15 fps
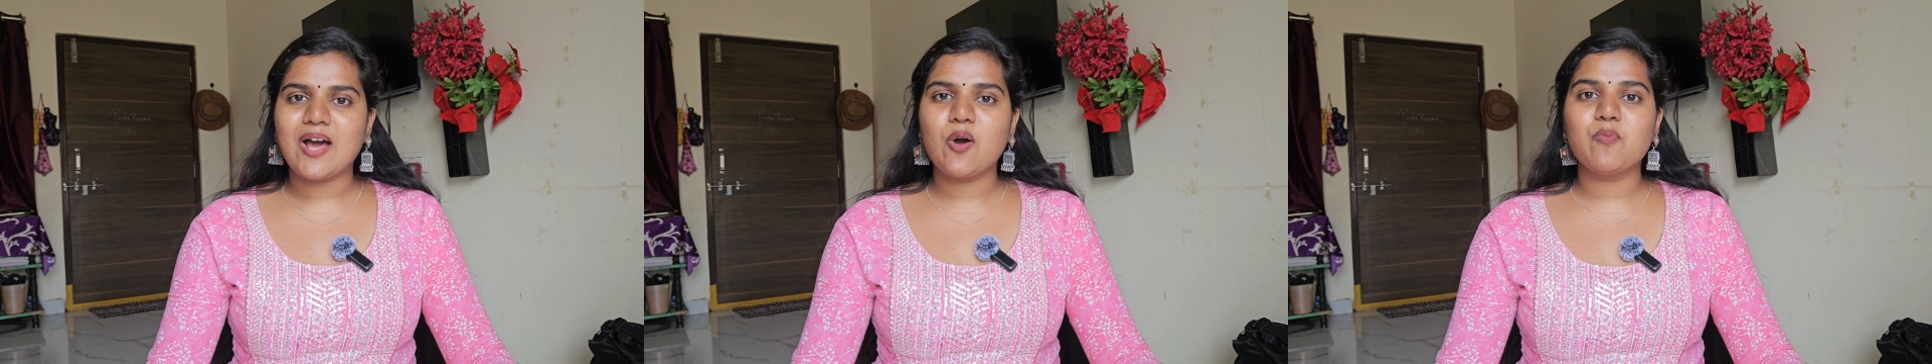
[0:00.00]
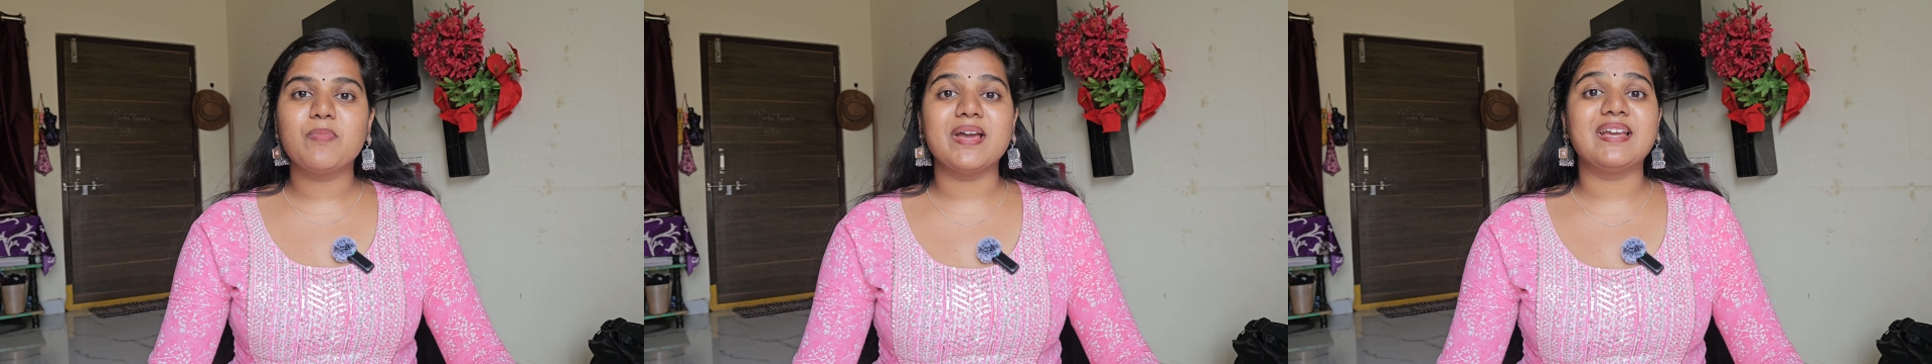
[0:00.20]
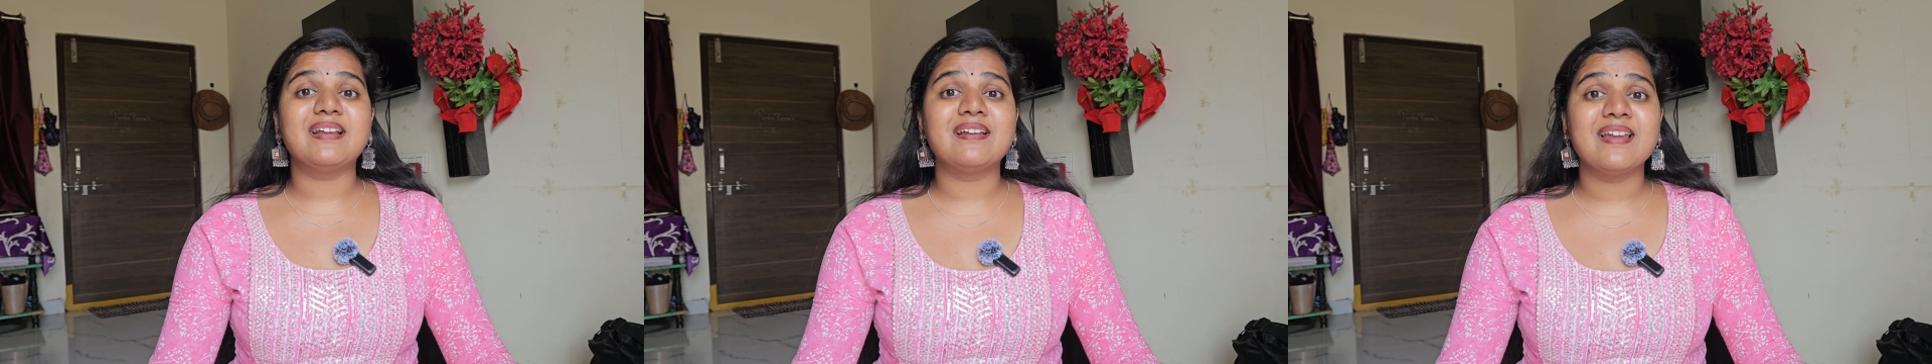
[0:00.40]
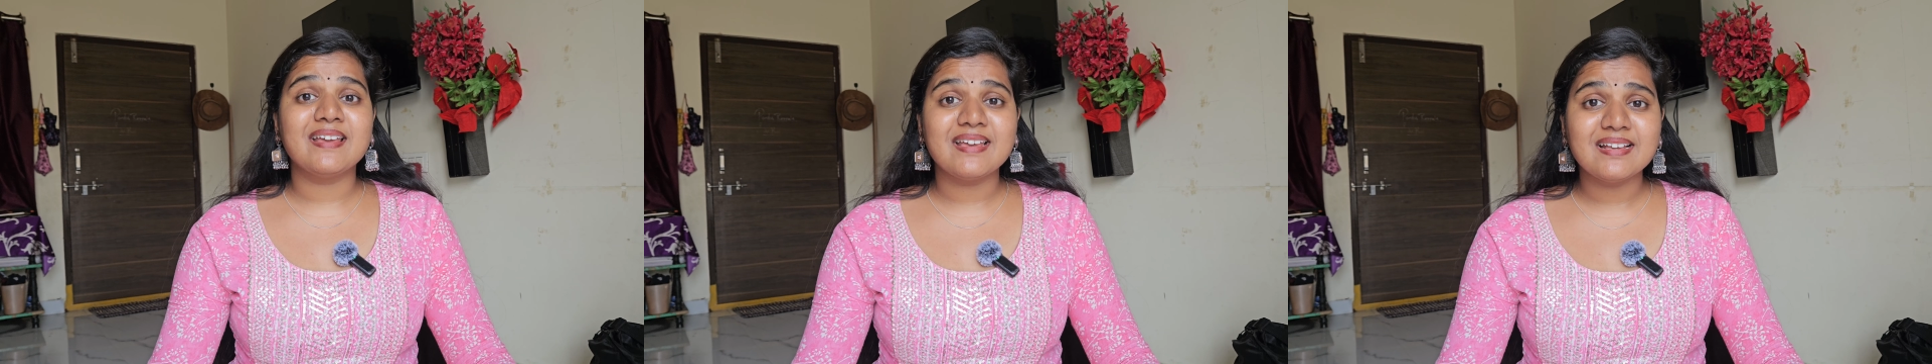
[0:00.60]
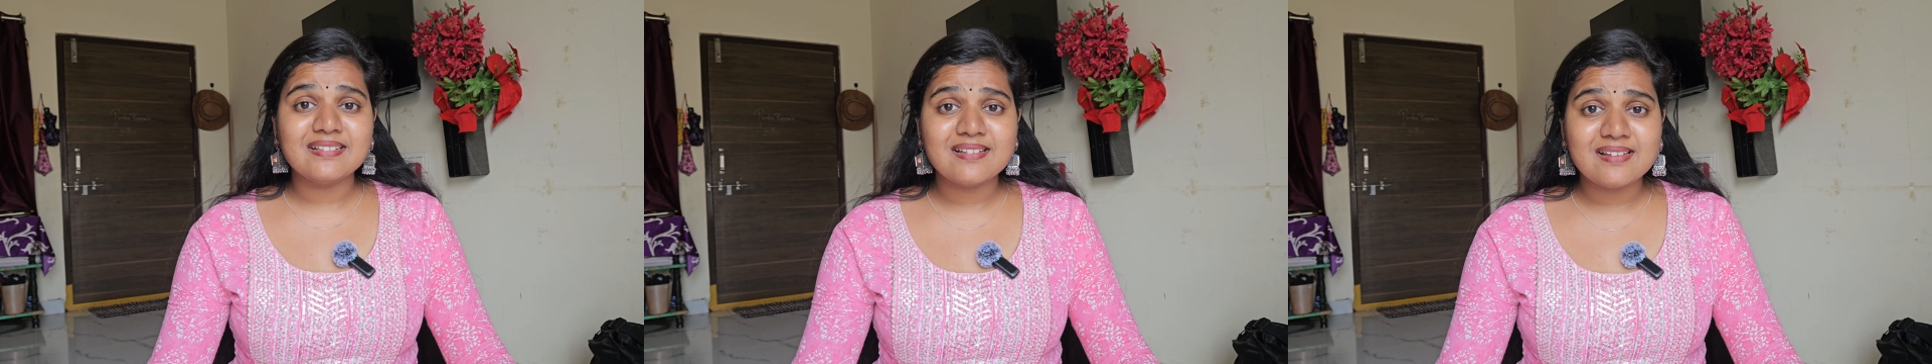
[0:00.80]
now by
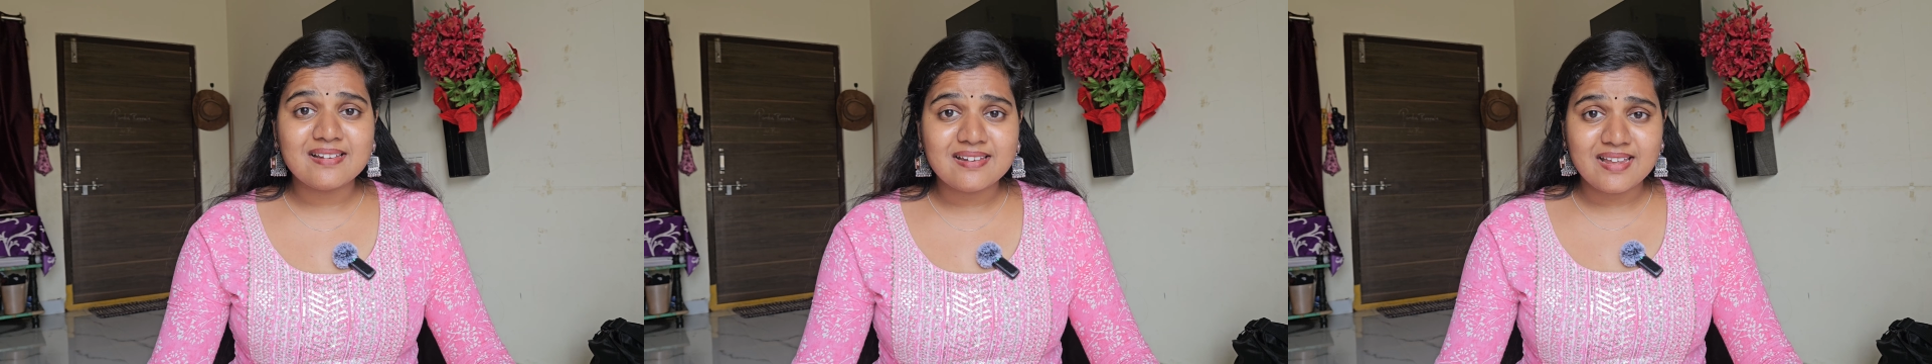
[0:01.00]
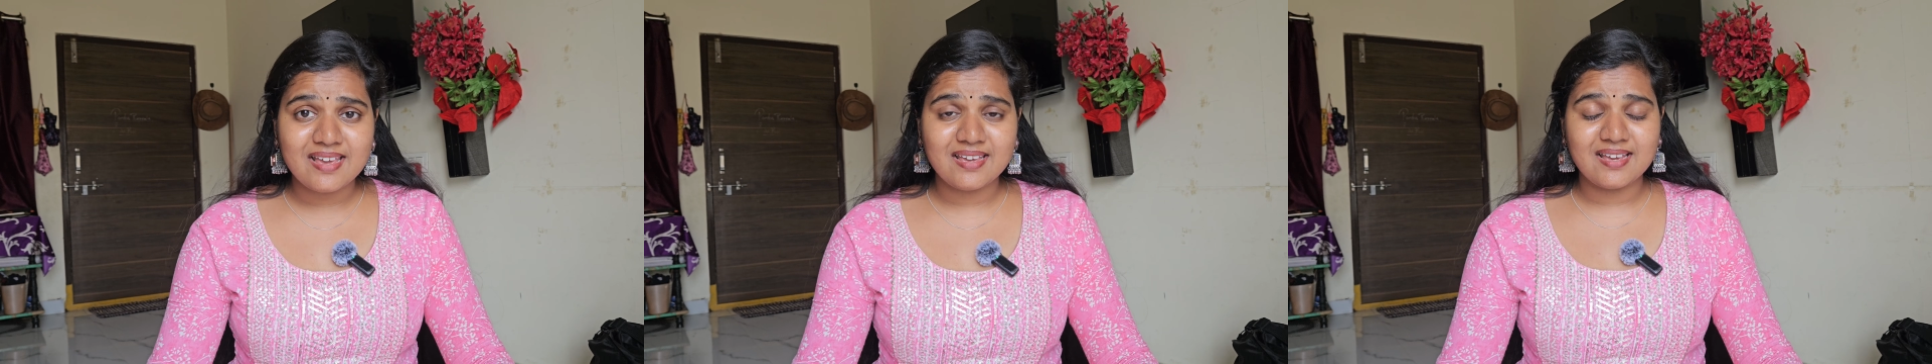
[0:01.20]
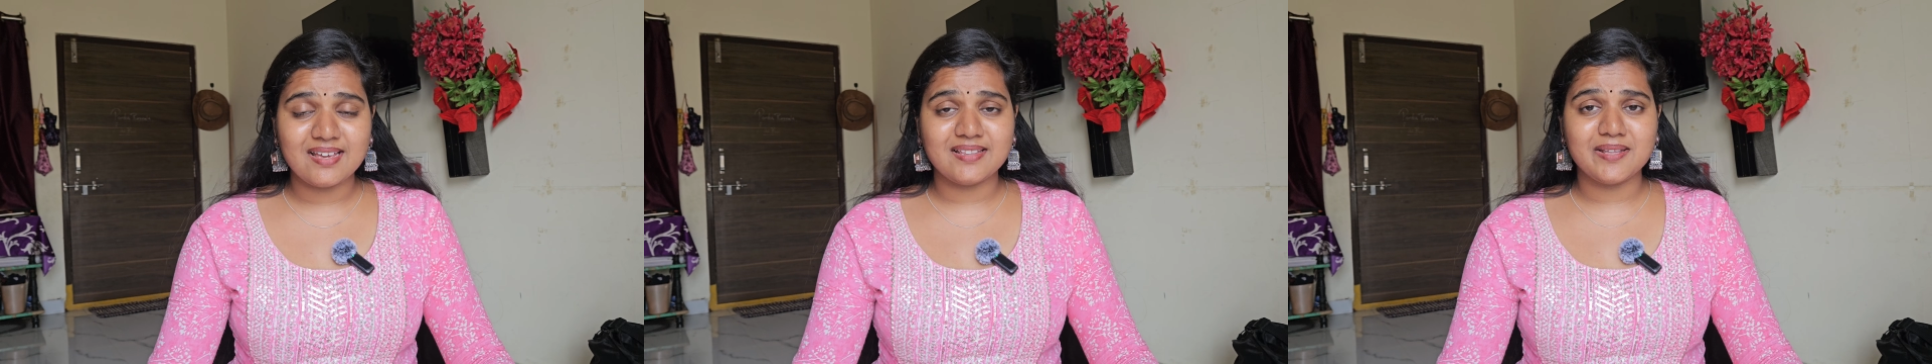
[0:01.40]
clicking the link.